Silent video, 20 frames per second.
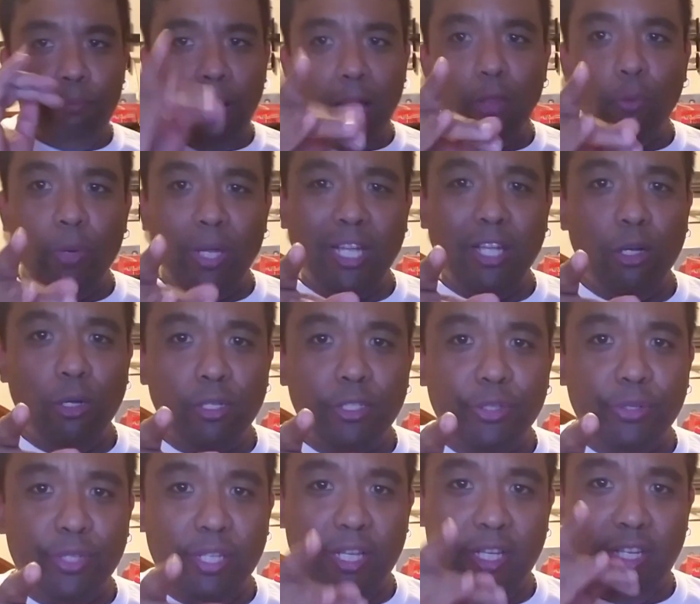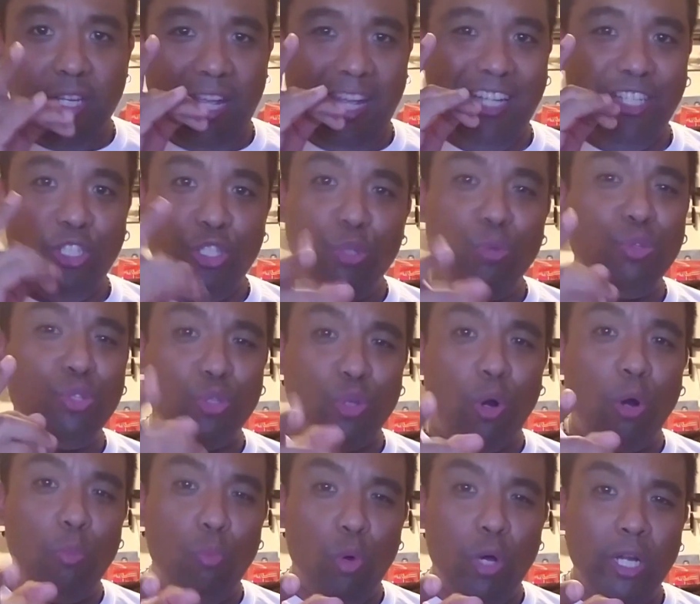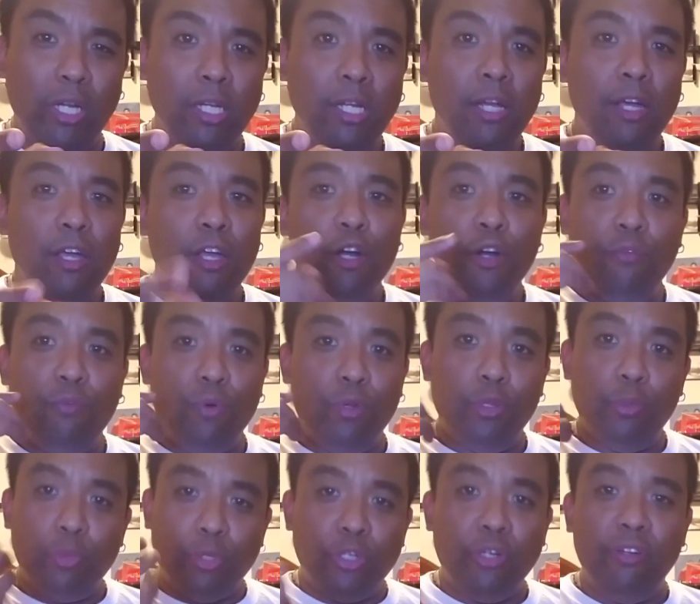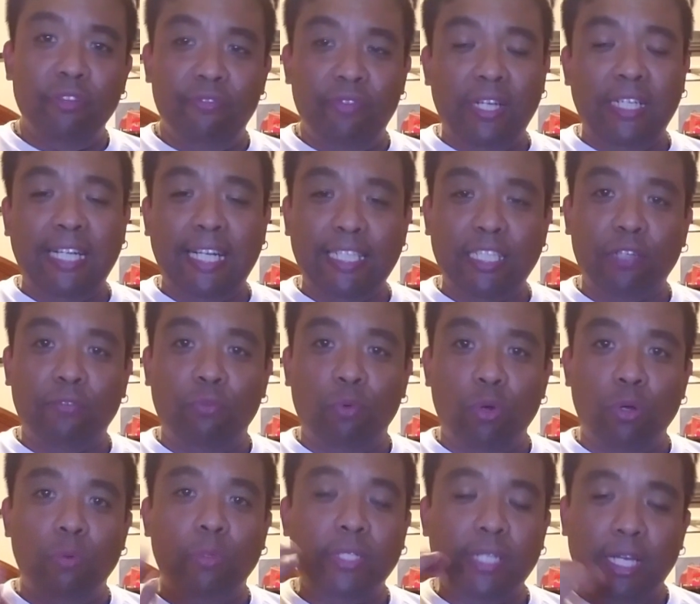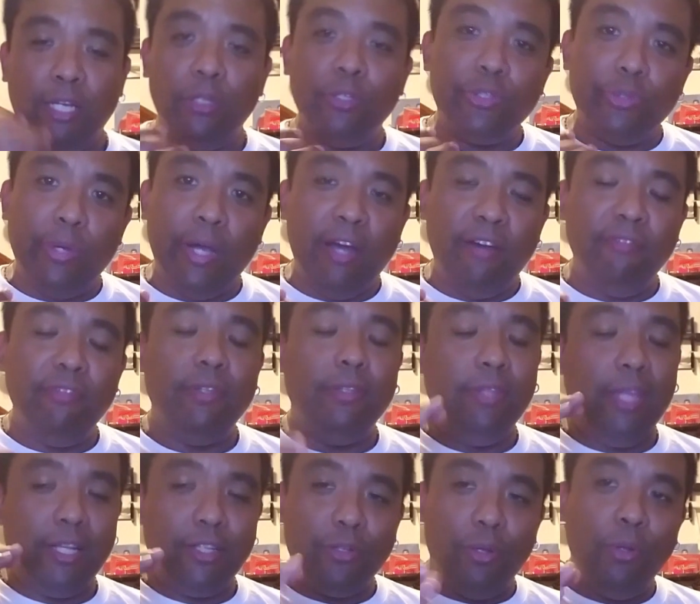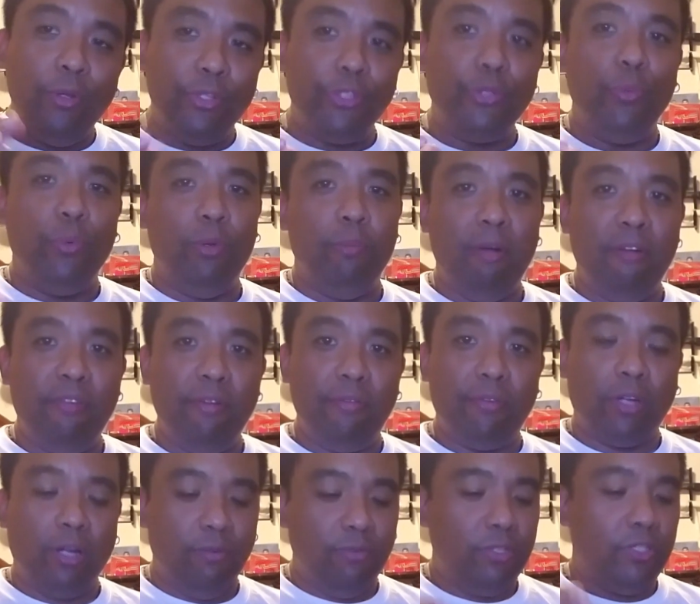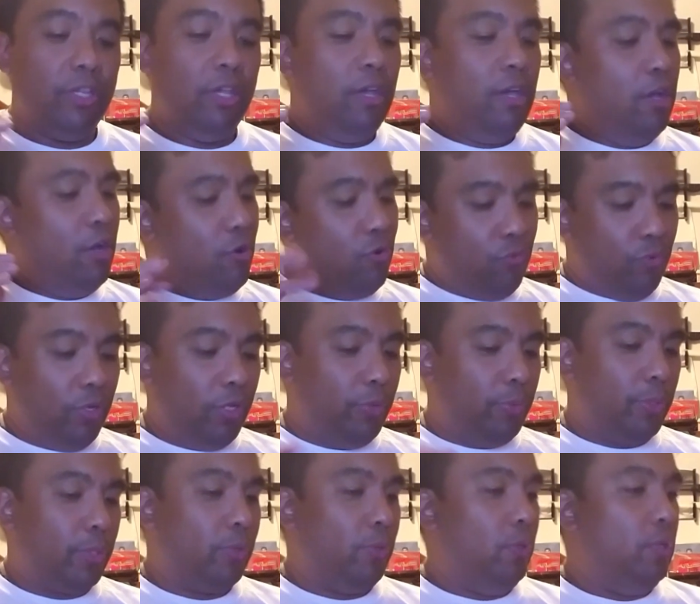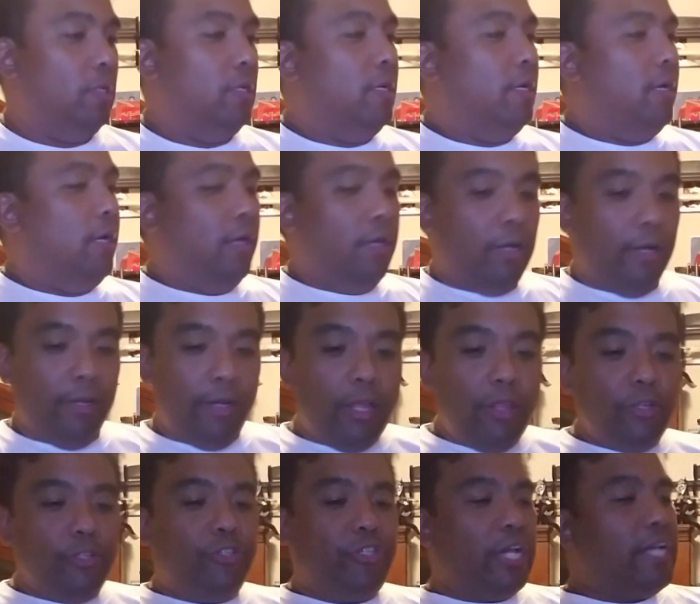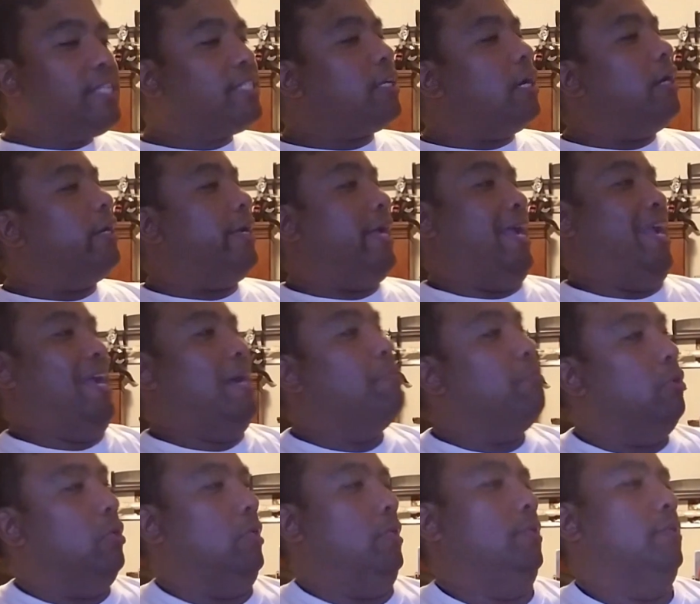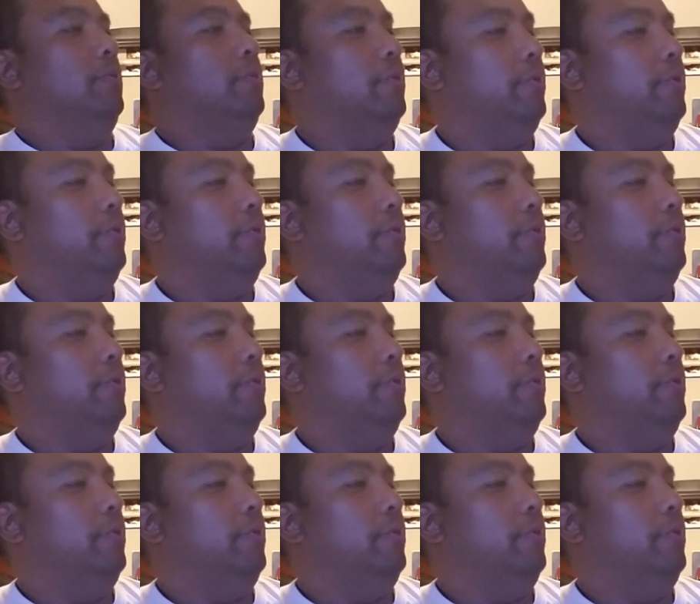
By the way, he also did a Sue Storm one for the Return of the Fantastic Four, which I also have. That's also one of my favorite covers. Really, really cool. Another J. Scott Campbell.